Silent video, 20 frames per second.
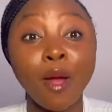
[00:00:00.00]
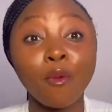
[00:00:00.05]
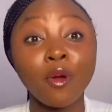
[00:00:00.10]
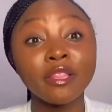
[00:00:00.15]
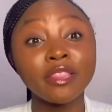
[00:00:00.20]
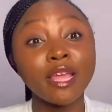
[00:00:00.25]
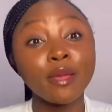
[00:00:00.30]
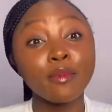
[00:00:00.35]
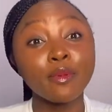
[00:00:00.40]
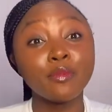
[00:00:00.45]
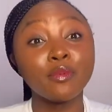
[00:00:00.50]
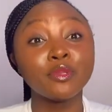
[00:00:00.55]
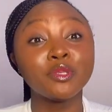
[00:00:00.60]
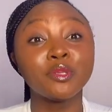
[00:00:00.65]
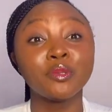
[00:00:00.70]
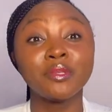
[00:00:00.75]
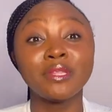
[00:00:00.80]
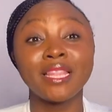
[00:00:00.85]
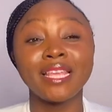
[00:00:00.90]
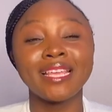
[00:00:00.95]
wanted people
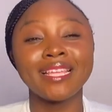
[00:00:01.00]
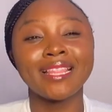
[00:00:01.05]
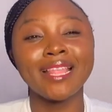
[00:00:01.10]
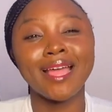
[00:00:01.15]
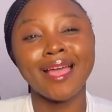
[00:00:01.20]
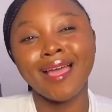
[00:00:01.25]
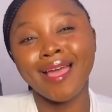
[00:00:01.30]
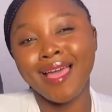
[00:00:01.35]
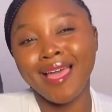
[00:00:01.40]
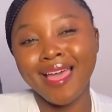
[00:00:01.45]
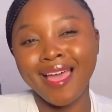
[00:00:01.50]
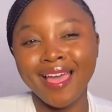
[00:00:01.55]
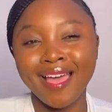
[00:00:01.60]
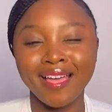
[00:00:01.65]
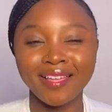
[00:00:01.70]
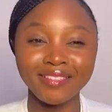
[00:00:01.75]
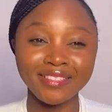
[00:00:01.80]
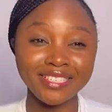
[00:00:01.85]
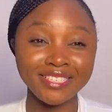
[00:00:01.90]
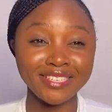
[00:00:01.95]
to think
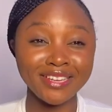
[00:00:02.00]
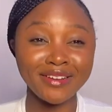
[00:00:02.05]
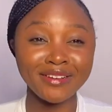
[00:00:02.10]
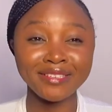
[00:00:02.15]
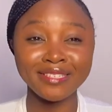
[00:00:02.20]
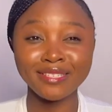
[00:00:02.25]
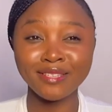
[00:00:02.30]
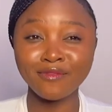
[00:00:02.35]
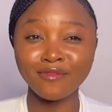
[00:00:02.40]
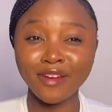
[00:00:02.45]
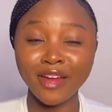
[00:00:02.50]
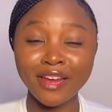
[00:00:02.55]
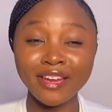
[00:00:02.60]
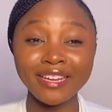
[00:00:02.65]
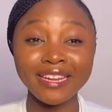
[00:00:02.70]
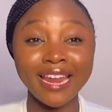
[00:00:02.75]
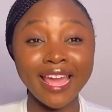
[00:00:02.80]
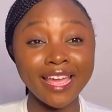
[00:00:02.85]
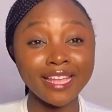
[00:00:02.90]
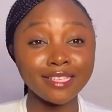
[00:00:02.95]
that this girl is a very
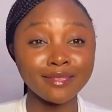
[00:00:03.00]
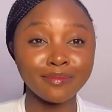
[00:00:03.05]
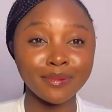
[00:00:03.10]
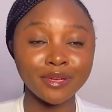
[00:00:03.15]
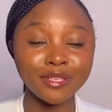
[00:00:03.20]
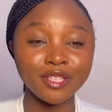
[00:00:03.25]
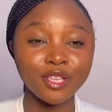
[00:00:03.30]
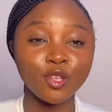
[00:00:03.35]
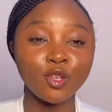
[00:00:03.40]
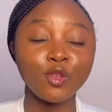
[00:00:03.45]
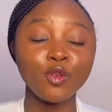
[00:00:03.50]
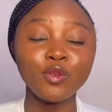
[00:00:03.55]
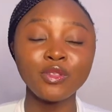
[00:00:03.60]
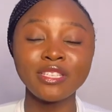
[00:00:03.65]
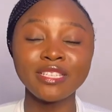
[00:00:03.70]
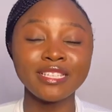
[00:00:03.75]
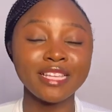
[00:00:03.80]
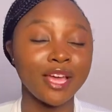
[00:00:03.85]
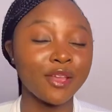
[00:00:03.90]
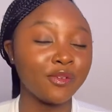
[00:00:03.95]
nice person, you know,
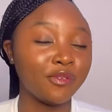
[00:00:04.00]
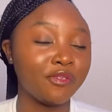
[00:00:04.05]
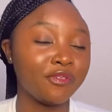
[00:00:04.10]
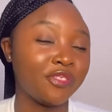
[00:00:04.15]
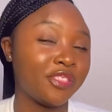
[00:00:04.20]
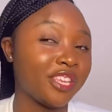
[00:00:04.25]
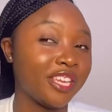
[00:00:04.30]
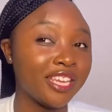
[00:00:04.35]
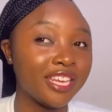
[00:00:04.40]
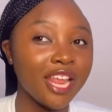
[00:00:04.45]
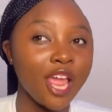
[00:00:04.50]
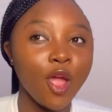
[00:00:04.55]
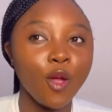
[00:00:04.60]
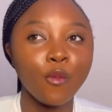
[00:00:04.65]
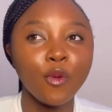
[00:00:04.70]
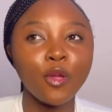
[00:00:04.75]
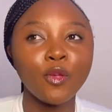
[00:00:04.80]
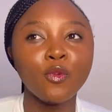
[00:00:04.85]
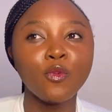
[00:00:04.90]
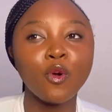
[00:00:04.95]
this kind of thing.
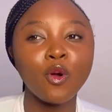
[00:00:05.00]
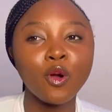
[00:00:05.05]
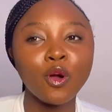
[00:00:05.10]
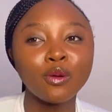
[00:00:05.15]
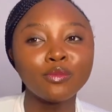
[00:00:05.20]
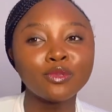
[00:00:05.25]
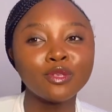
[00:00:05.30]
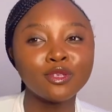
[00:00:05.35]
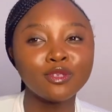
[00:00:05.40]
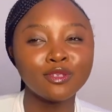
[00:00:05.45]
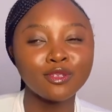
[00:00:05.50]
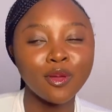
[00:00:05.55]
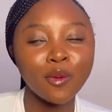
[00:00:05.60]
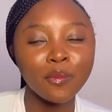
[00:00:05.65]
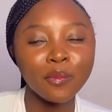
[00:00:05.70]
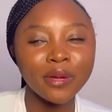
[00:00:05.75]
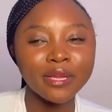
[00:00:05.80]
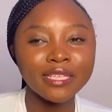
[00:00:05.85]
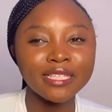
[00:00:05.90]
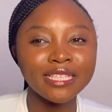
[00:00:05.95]
When you walk up to
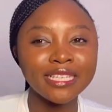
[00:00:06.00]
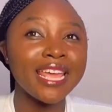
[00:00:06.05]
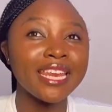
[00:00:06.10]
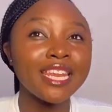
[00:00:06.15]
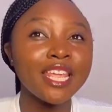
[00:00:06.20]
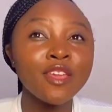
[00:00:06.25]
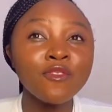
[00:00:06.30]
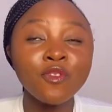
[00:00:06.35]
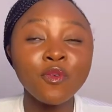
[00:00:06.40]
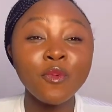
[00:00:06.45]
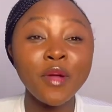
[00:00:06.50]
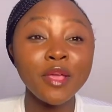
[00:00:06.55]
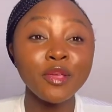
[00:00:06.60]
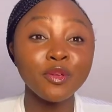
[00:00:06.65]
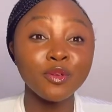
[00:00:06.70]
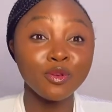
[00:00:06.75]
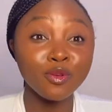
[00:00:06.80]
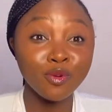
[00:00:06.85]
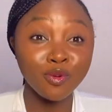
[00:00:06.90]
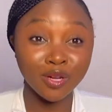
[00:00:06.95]
somebody, even when
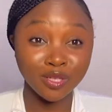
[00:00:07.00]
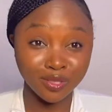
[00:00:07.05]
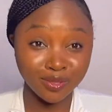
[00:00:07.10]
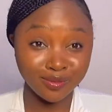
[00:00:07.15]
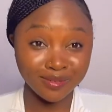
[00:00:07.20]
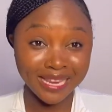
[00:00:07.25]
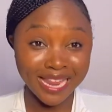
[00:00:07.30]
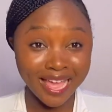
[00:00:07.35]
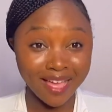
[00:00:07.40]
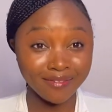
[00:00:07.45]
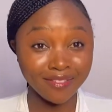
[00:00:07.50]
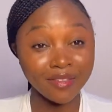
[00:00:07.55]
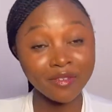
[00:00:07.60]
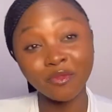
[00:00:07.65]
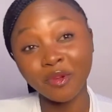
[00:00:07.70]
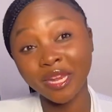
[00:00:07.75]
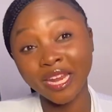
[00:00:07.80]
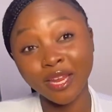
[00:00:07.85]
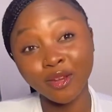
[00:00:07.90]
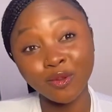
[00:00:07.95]
you don't want to laugh, even
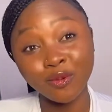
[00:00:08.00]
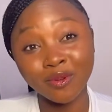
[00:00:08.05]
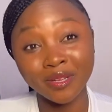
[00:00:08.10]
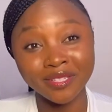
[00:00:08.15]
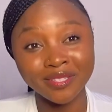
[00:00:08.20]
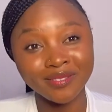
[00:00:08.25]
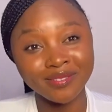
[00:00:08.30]
when I don't want to